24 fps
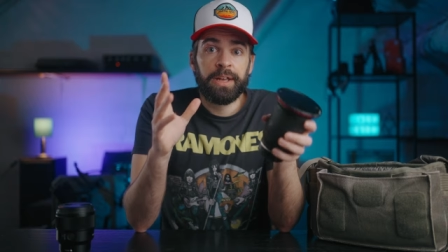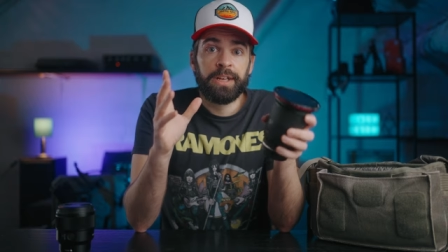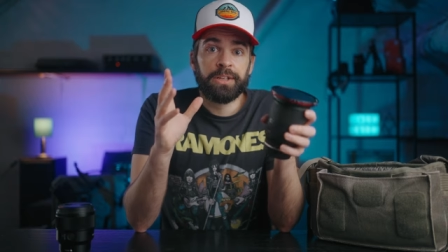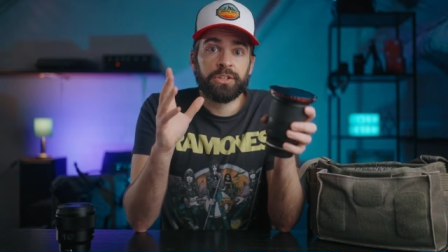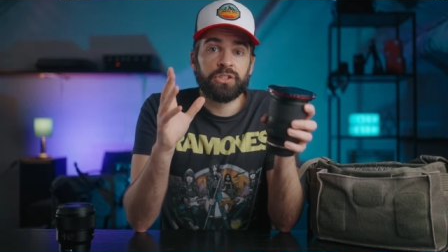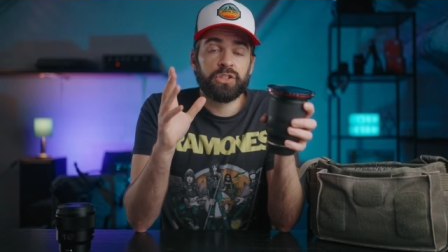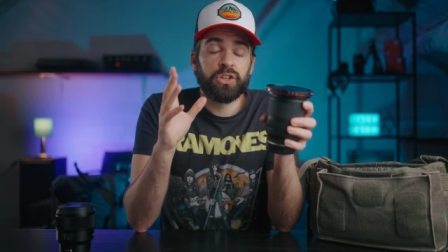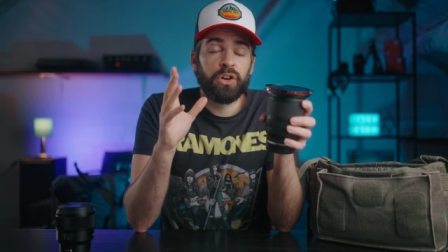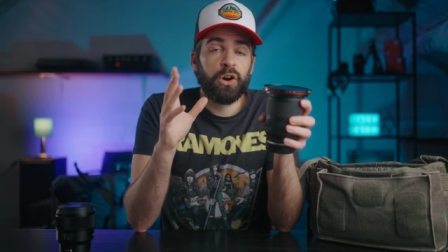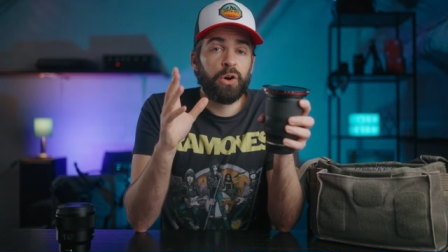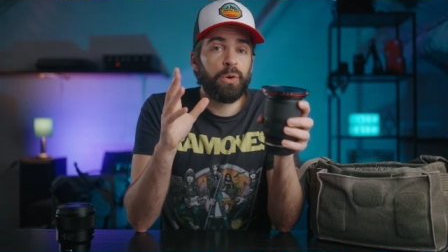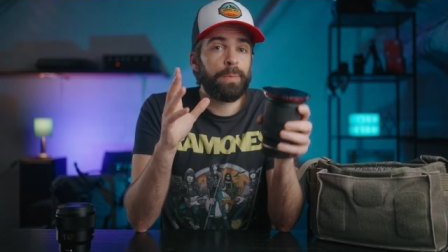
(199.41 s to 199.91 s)

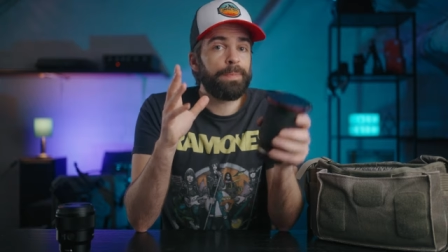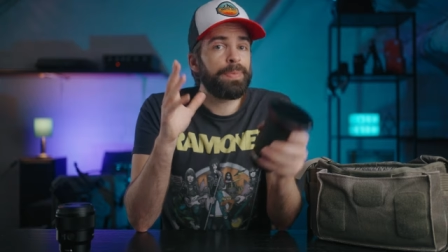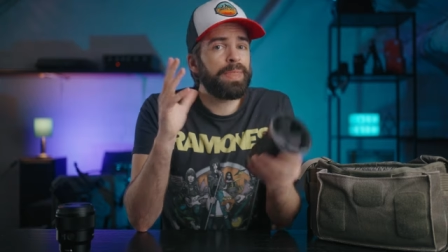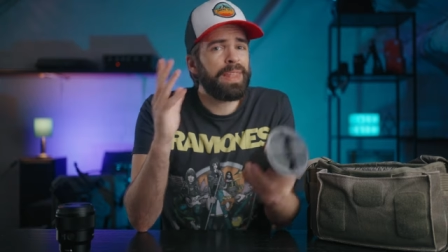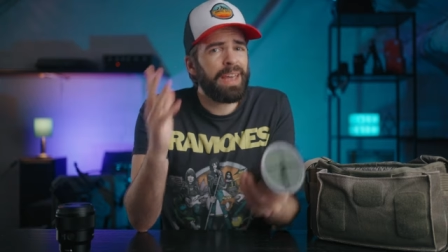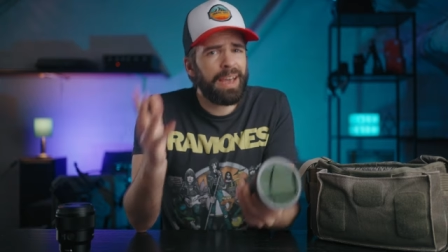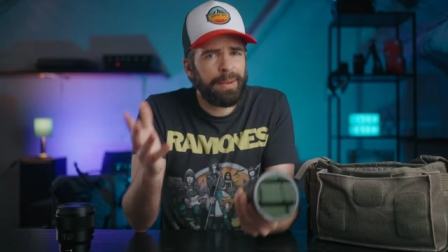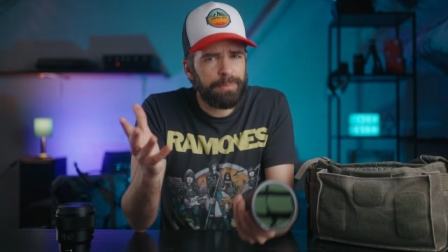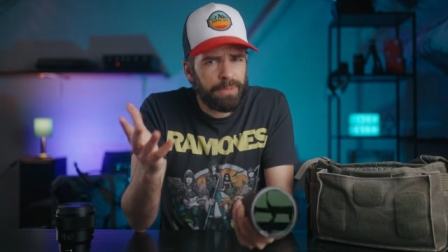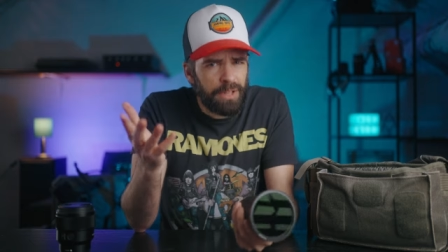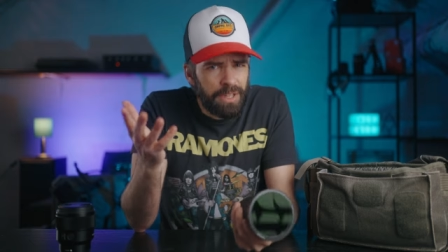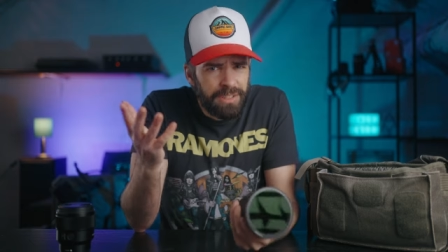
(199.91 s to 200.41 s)
So
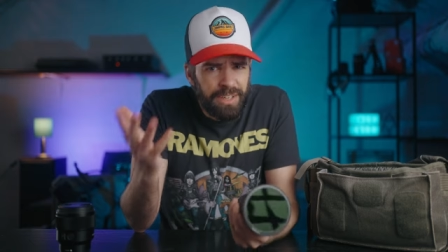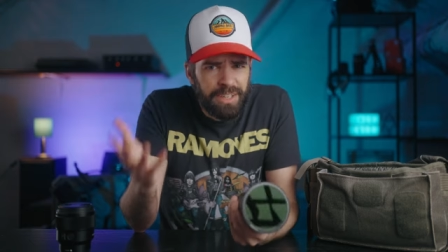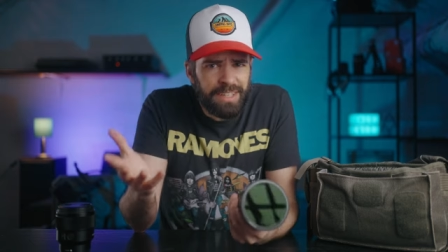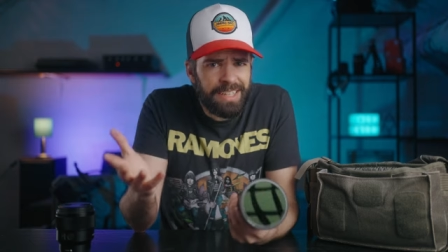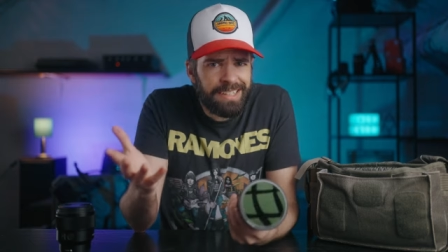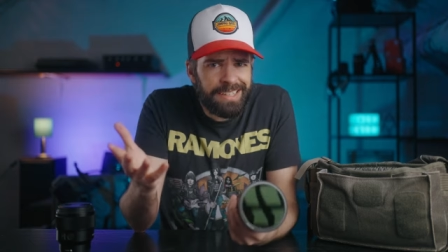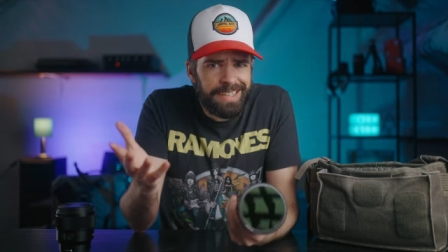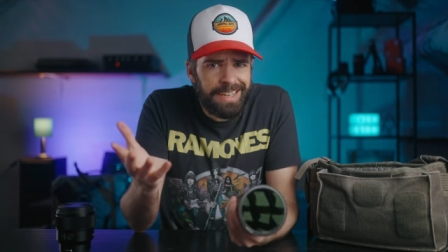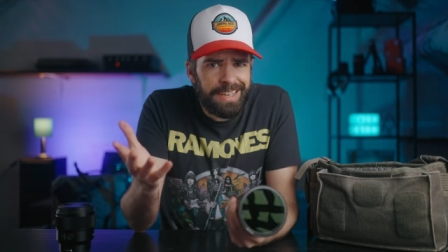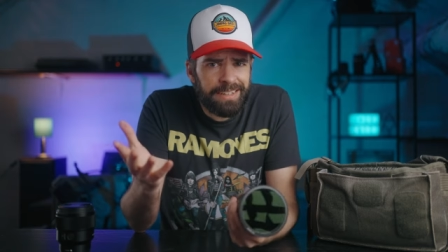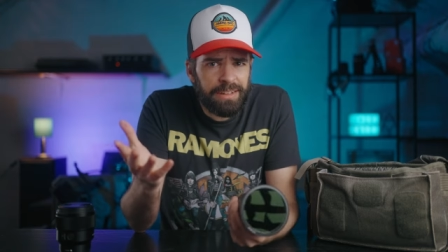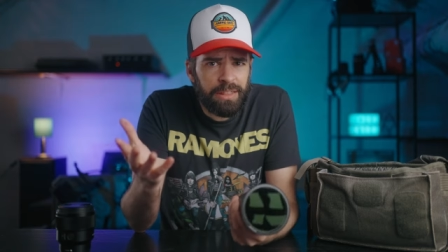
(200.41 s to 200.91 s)
I'm not gonna
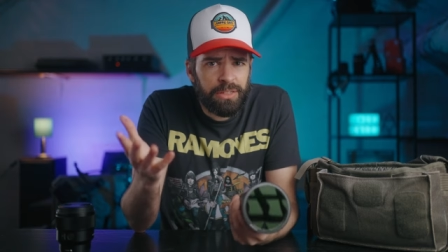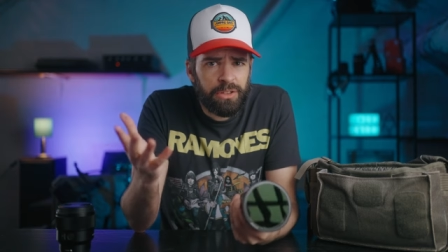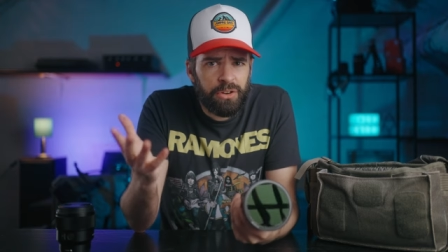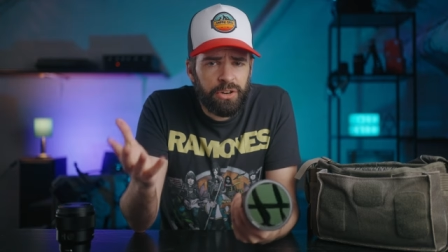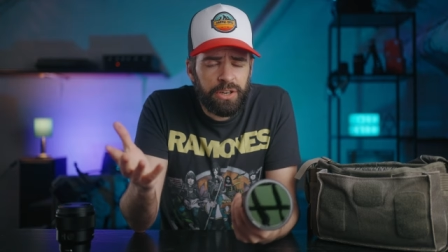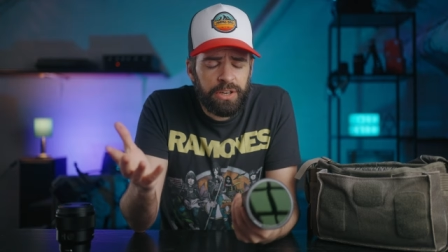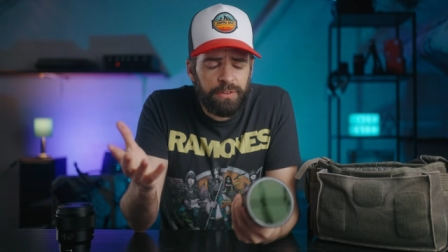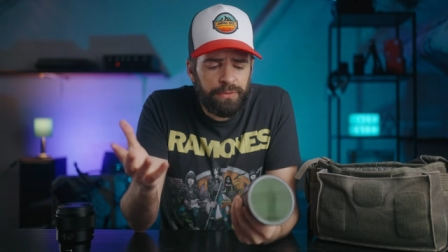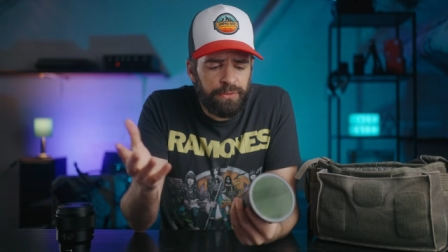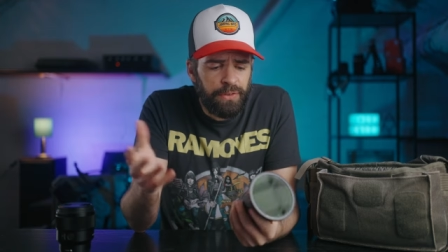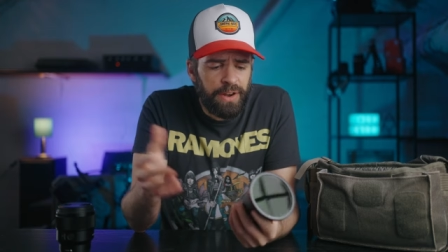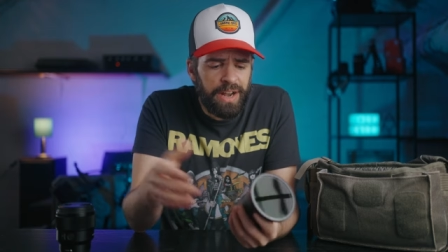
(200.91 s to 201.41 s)
take the
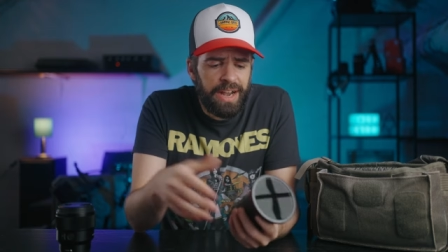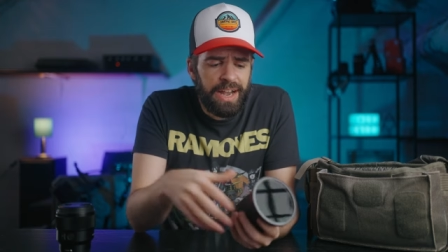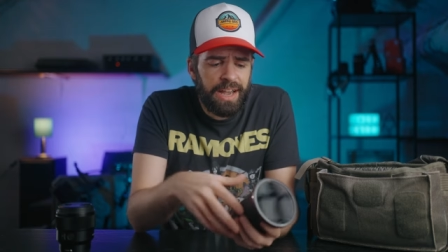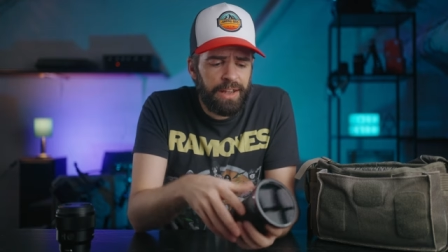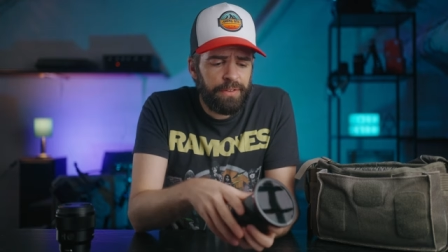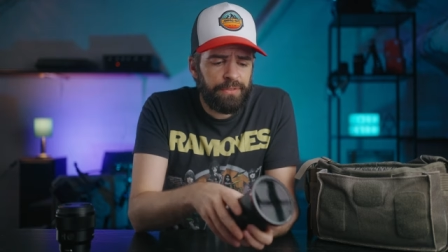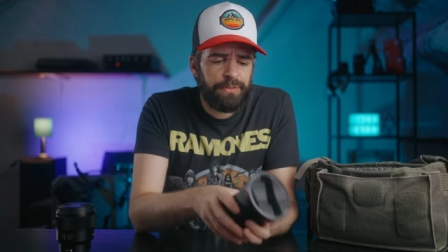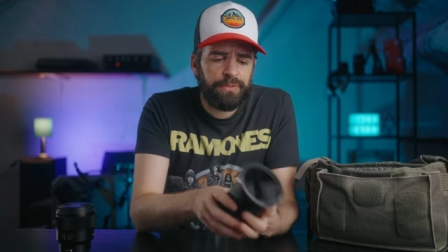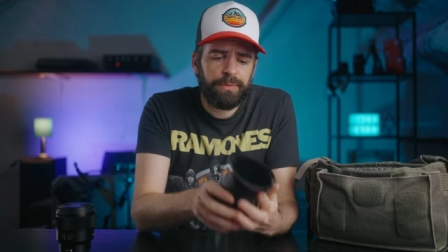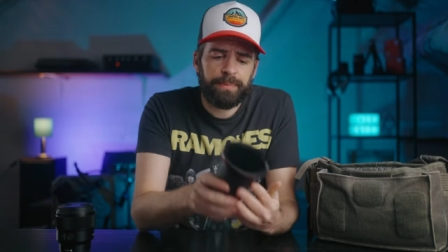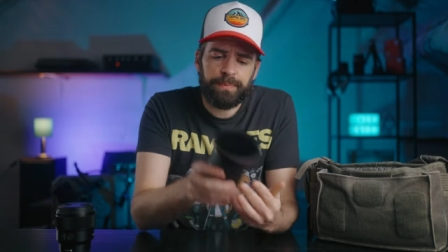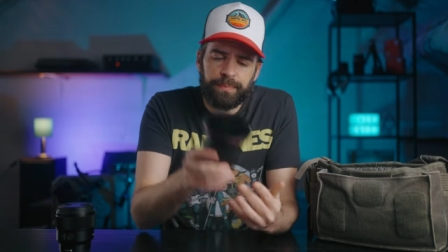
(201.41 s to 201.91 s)

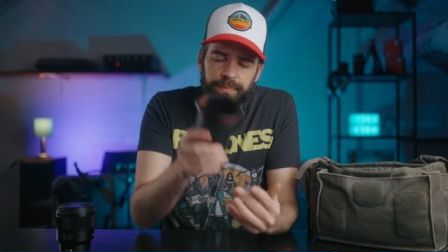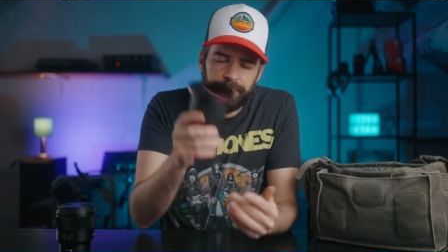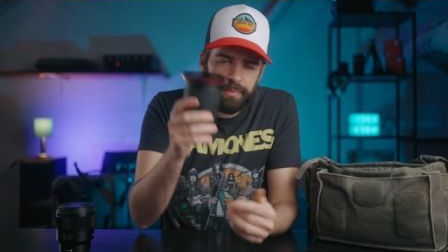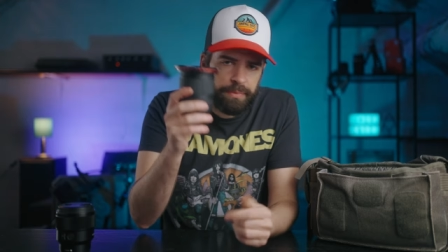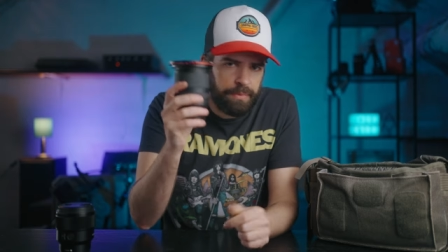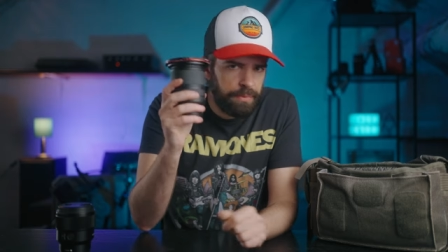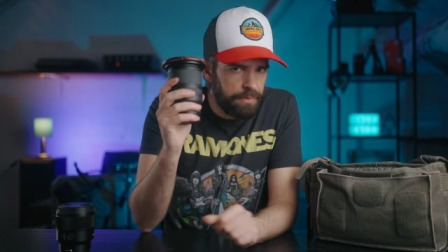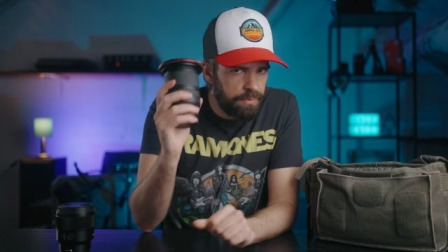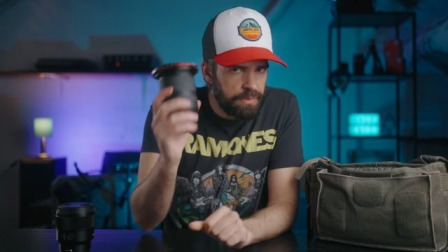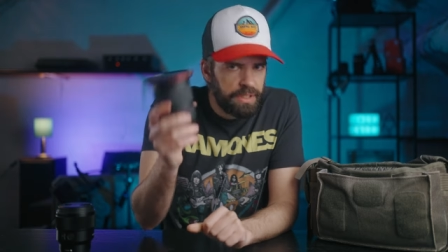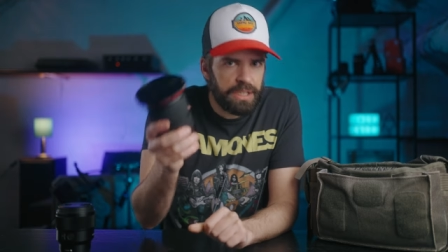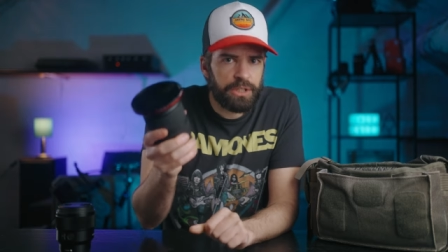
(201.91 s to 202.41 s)
35,
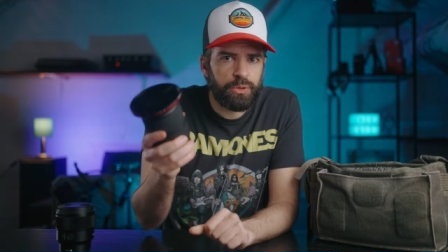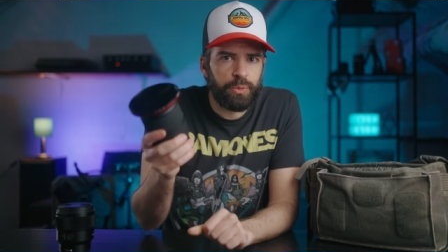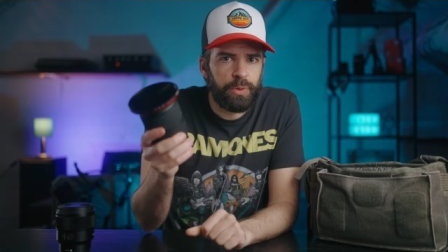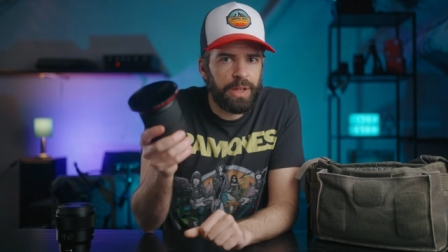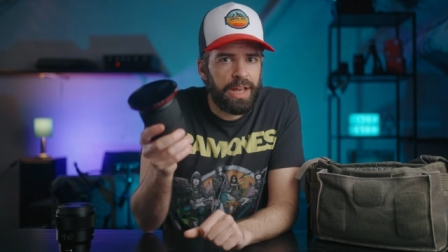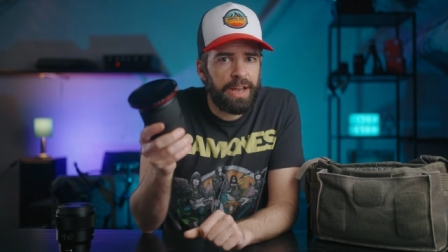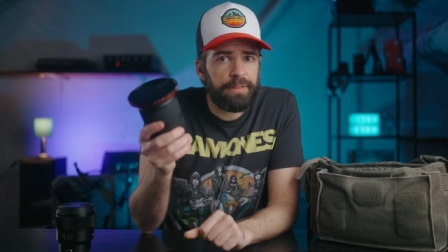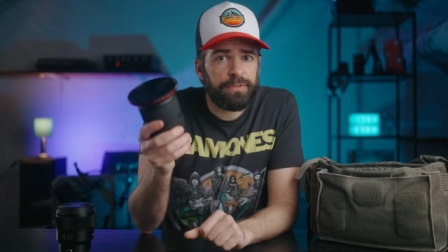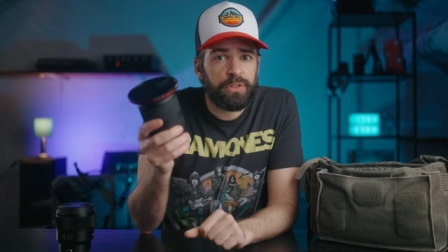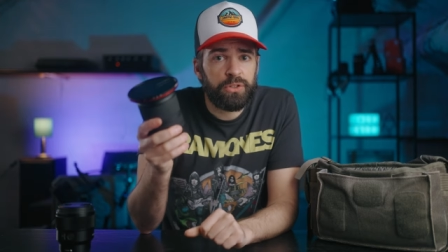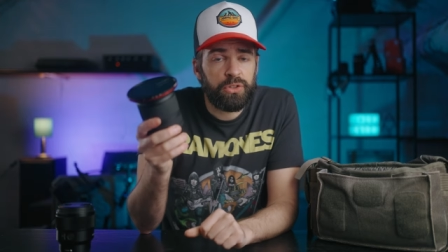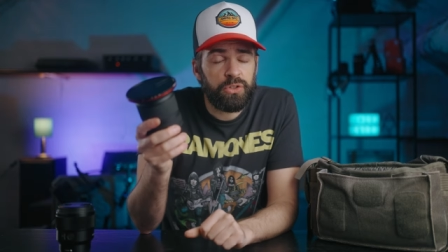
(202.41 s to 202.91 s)
this will
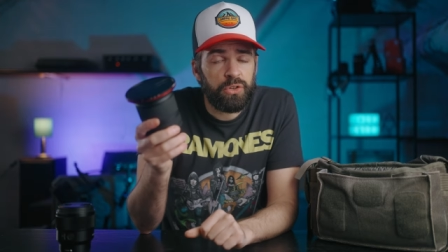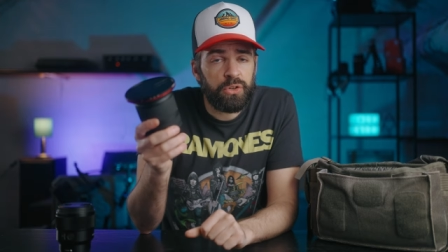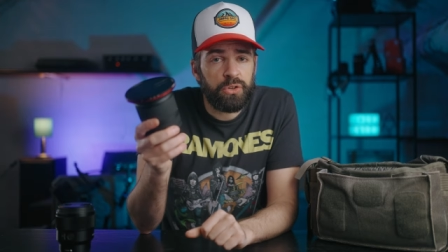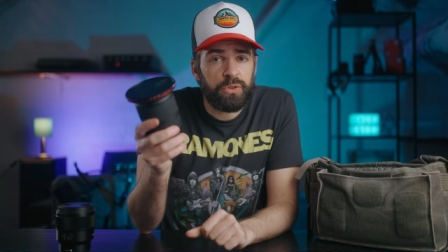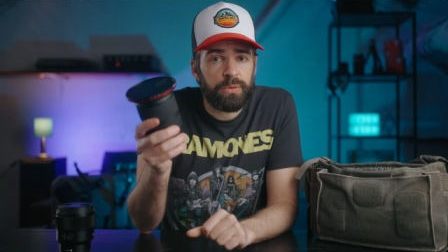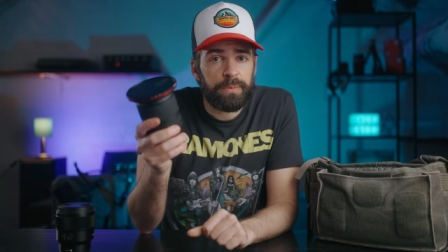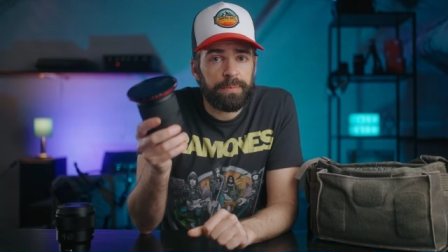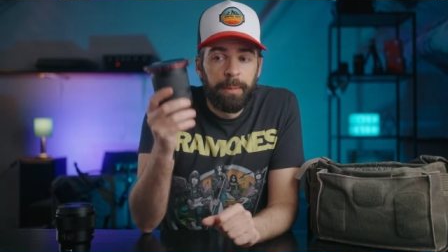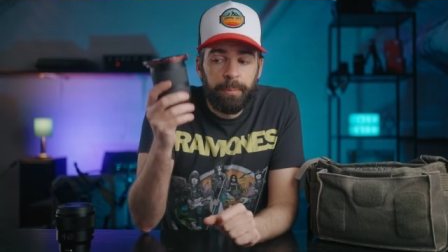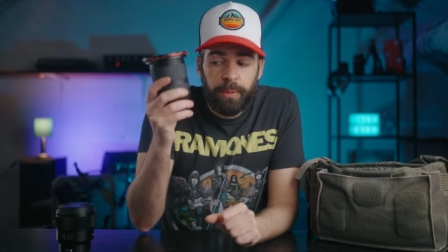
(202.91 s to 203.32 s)
have to do.